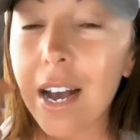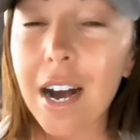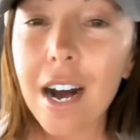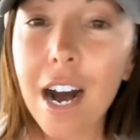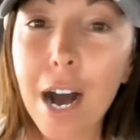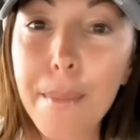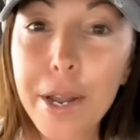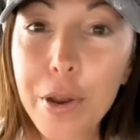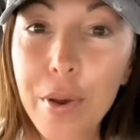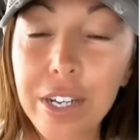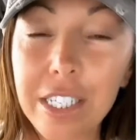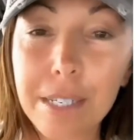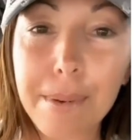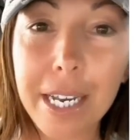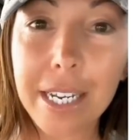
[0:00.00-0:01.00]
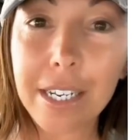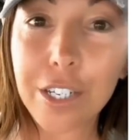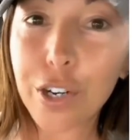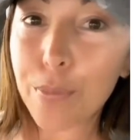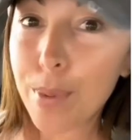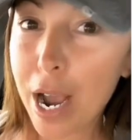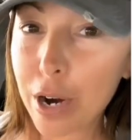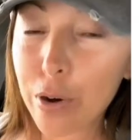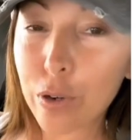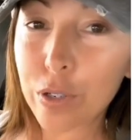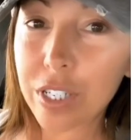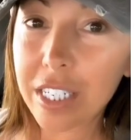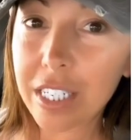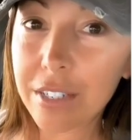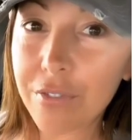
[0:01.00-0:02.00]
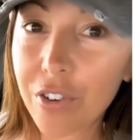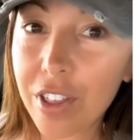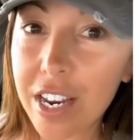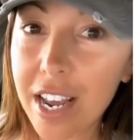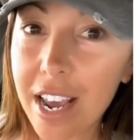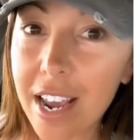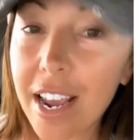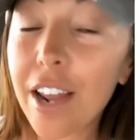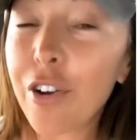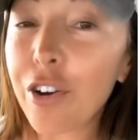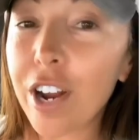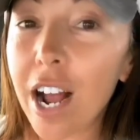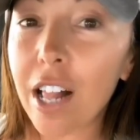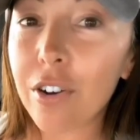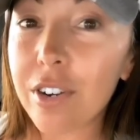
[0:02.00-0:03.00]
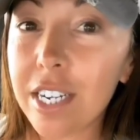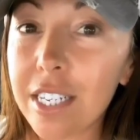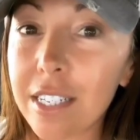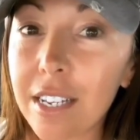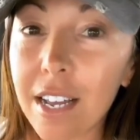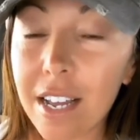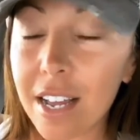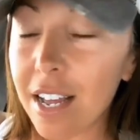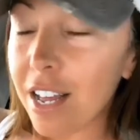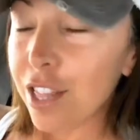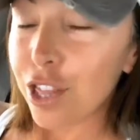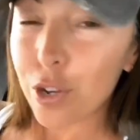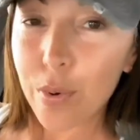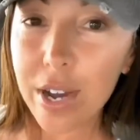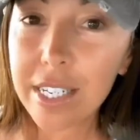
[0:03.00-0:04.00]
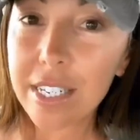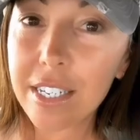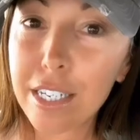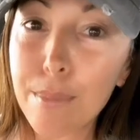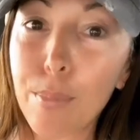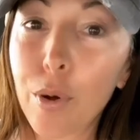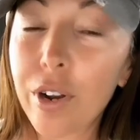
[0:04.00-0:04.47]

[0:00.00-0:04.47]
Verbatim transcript: and you estimate your macros needs for the day and your calories, the rest is simple.